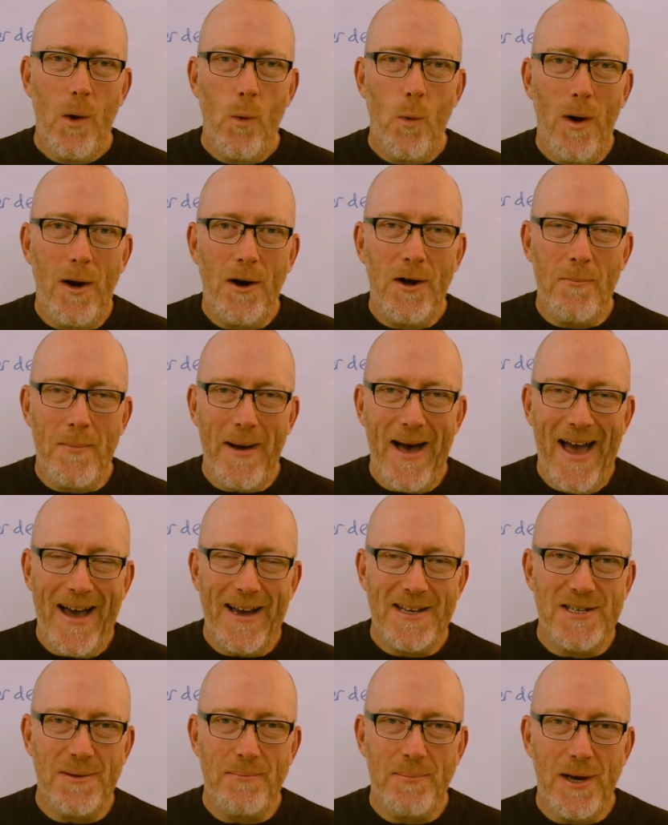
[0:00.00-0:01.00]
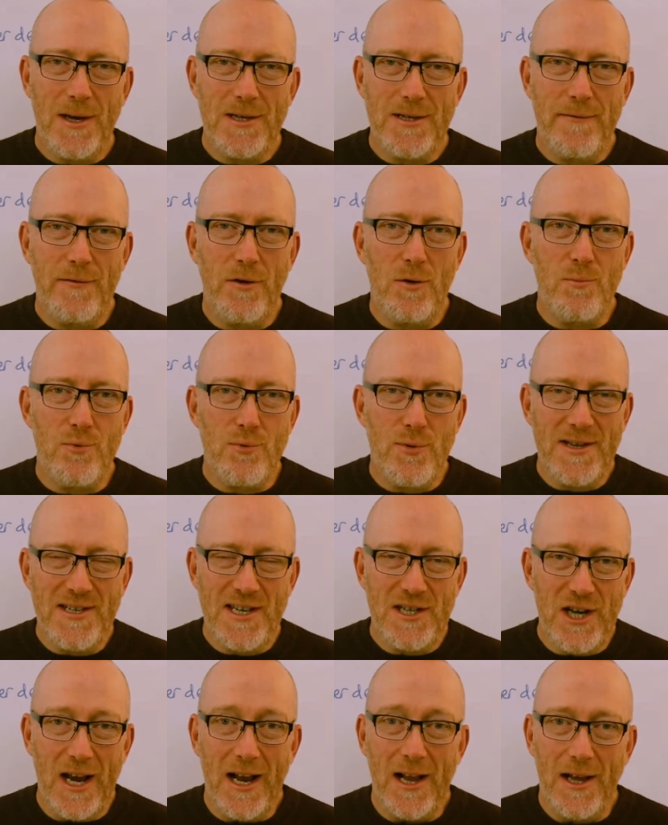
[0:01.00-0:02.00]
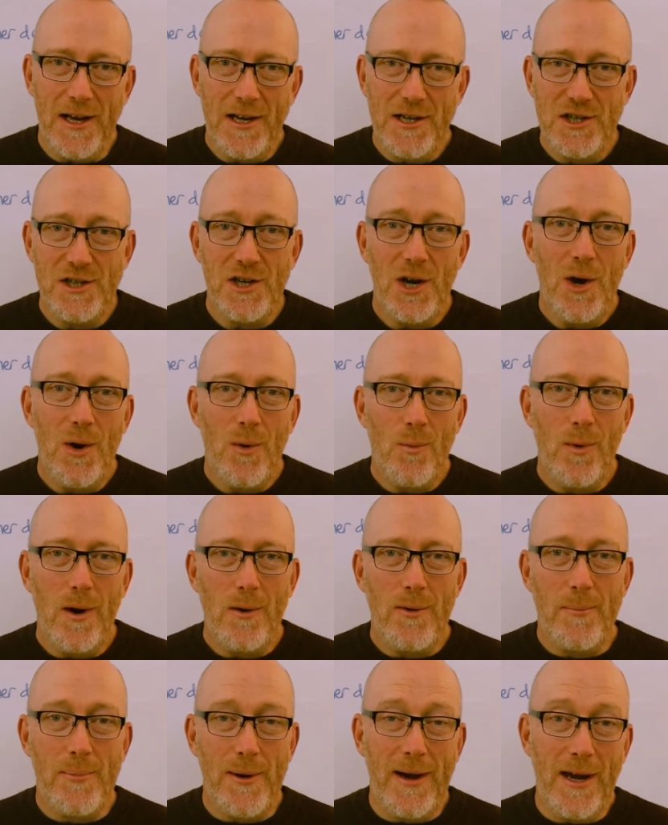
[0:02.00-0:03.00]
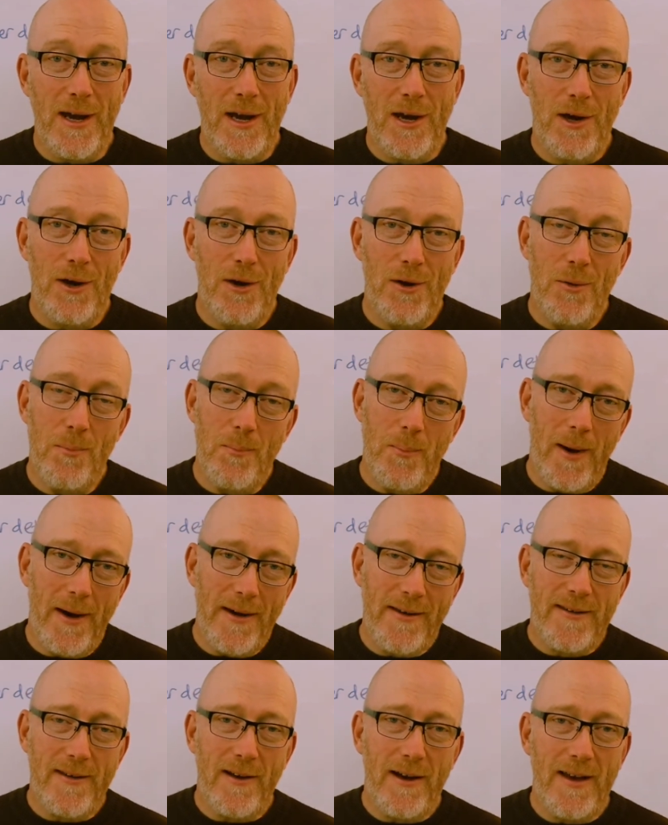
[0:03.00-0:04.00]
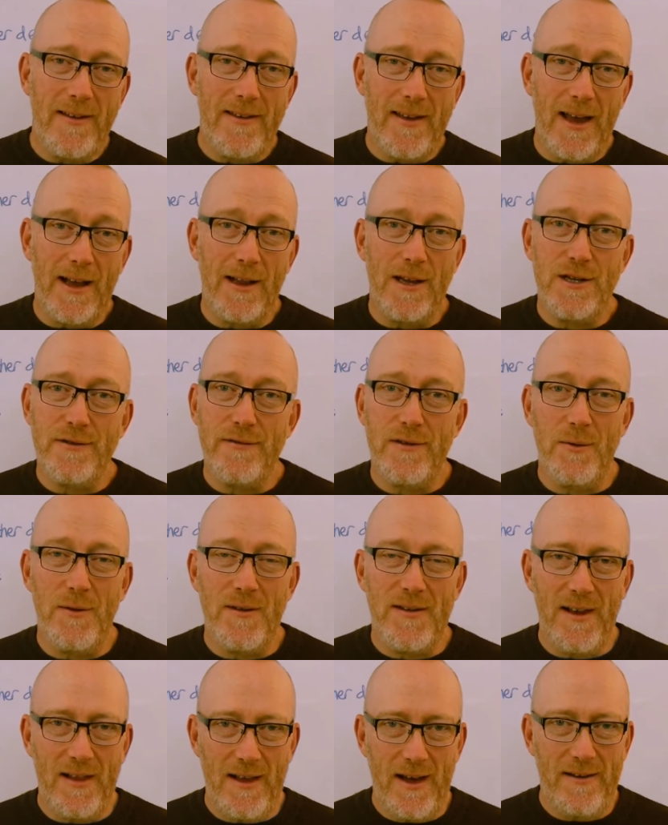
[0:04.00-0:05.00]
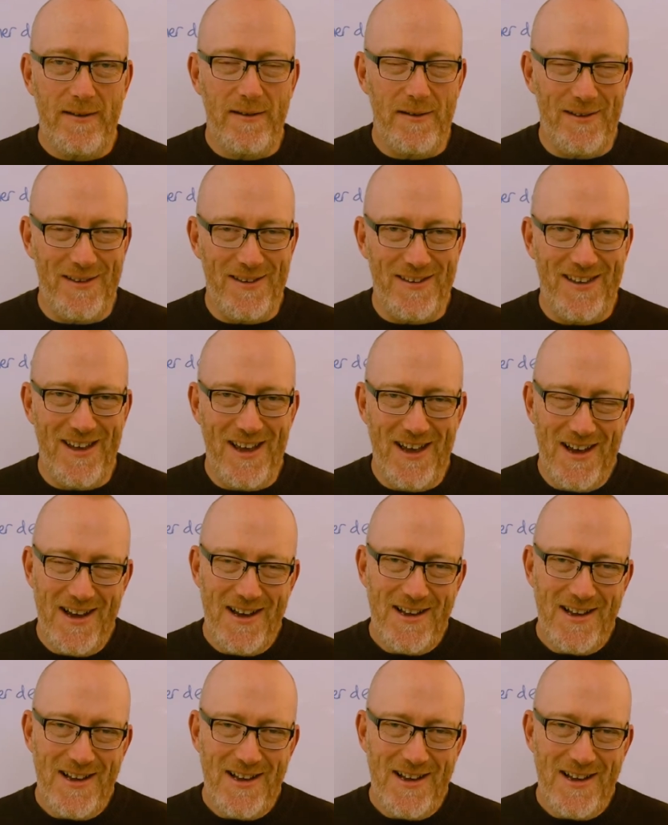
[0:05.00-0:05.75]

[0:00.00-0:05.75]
Welcome back to Beautiful British English, where we bring you bite-sized English fluency lessons.